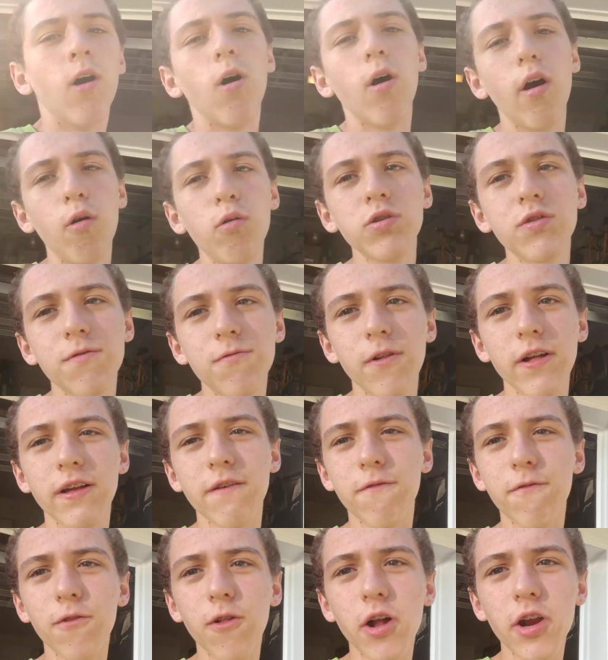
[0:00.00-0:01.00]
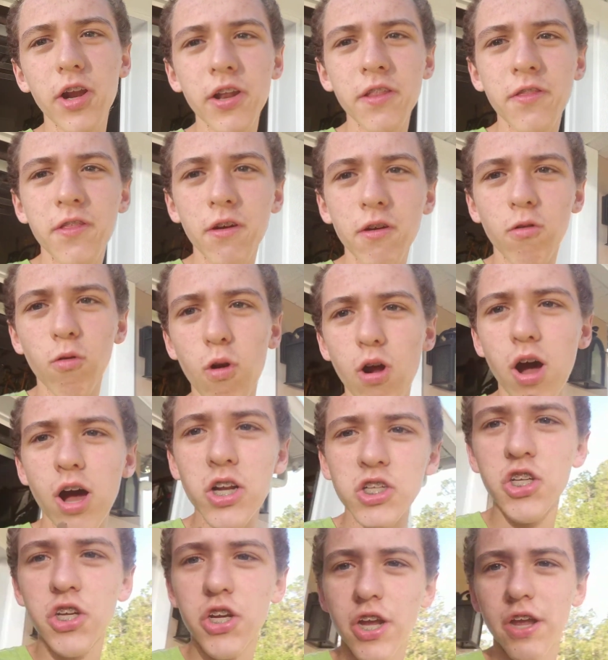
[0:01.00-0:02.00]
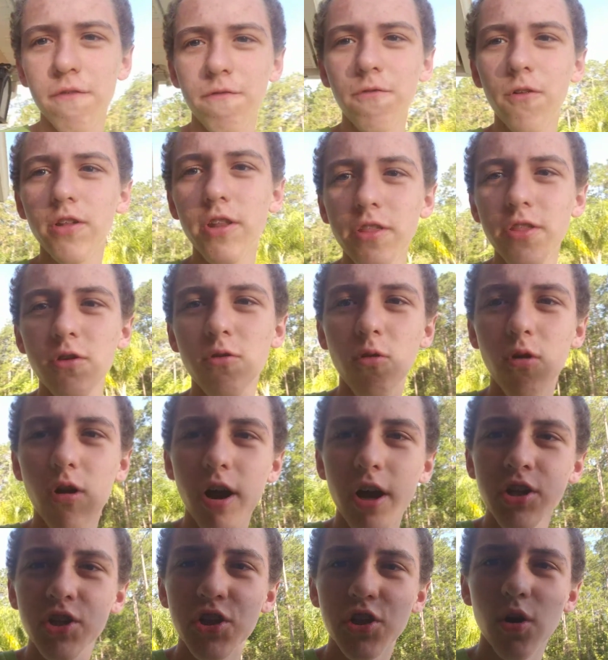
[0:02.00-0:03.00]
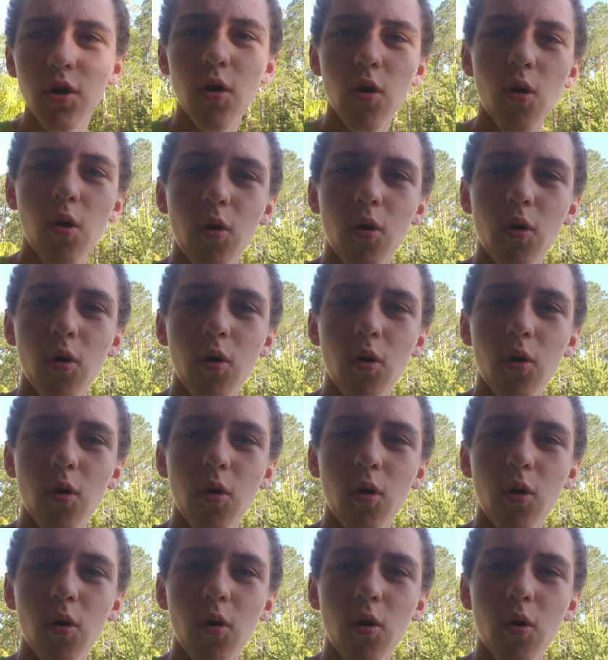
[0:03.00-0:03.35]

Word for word: like flooded the garage. It flooded the garage like over